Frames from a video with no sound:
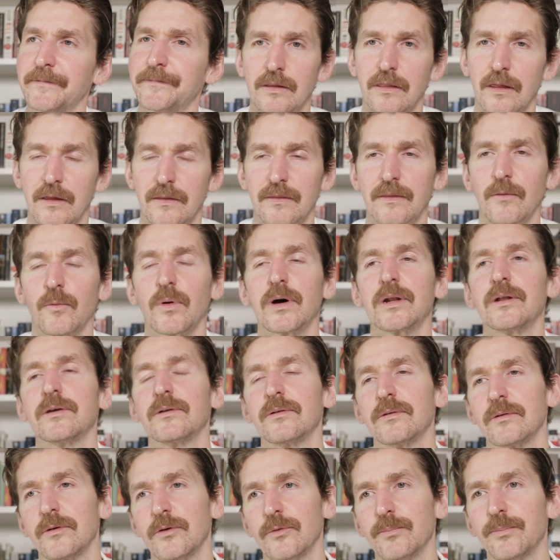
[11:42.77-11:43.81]
the one
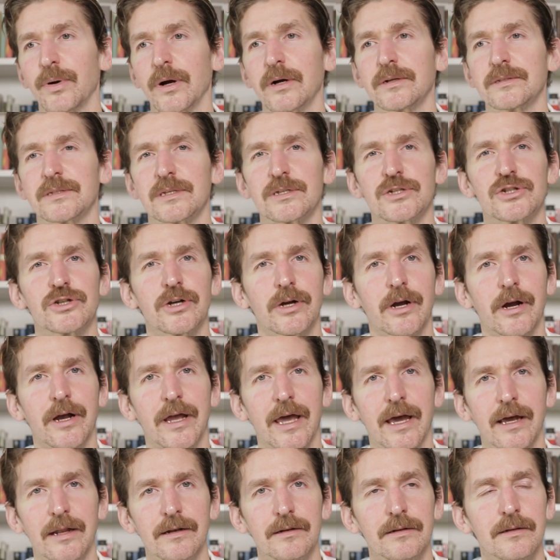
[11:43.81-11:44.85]
who burns his
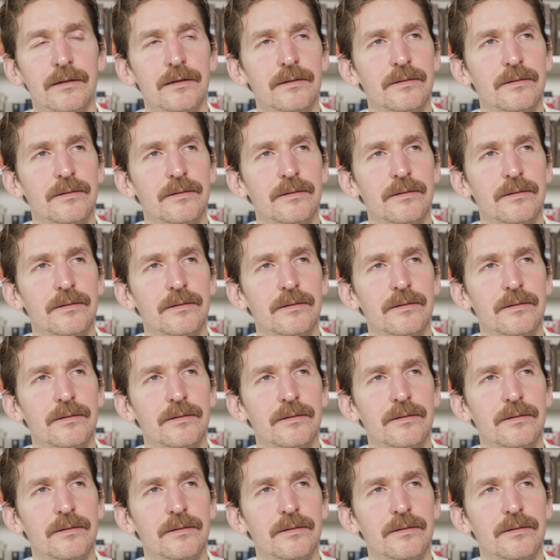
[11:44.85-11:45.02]
sugarcane,